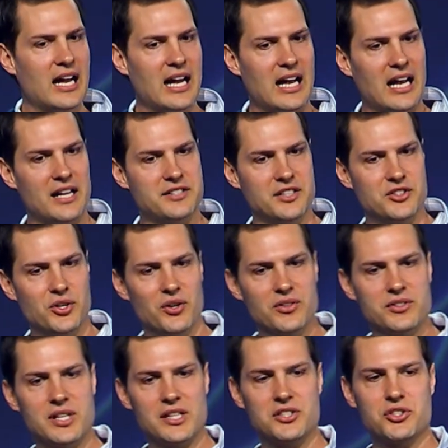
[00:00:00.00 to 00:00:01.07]
as he turns
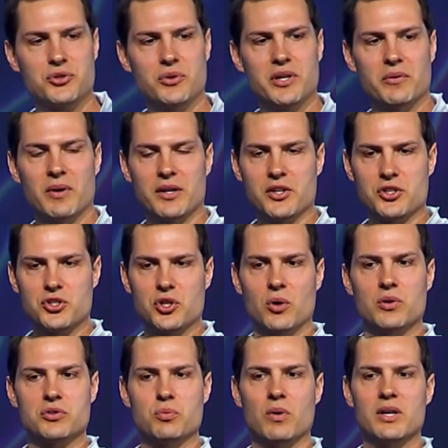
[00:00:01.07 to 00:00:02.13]
that screen around to show
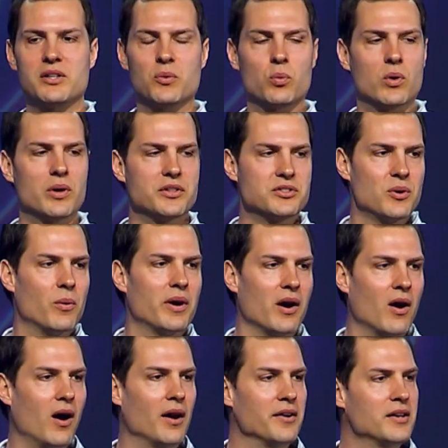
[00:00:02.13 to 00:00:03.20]
us what in the world is going
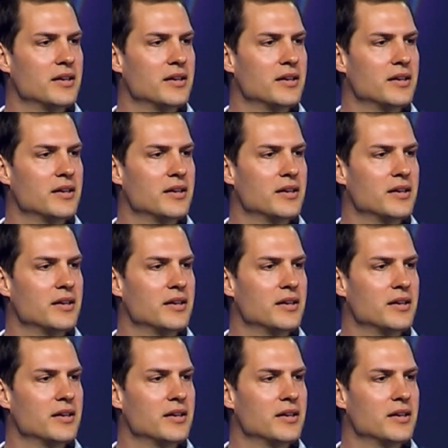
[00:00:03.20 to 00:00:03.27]
on,